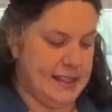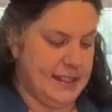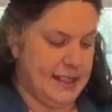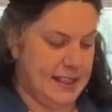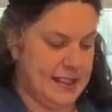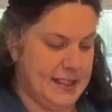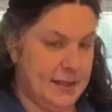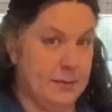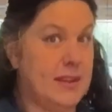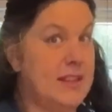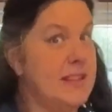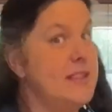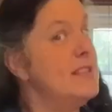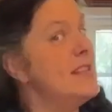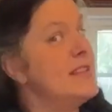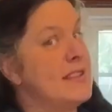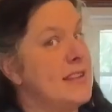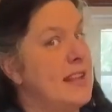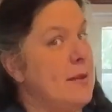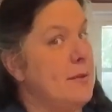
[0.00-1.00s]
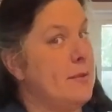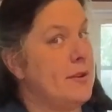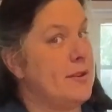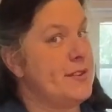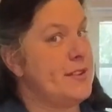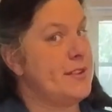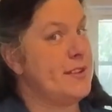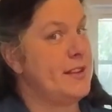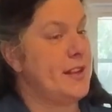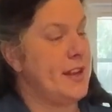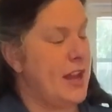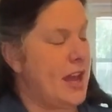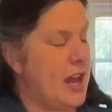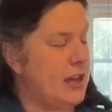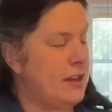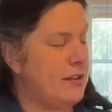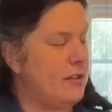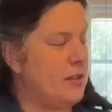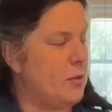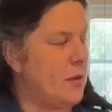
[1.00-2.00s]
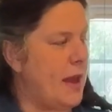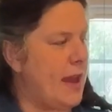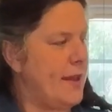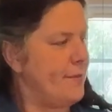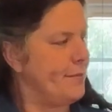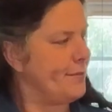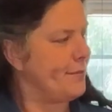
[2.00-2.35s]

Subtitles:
get some of the disclaimers out of the way.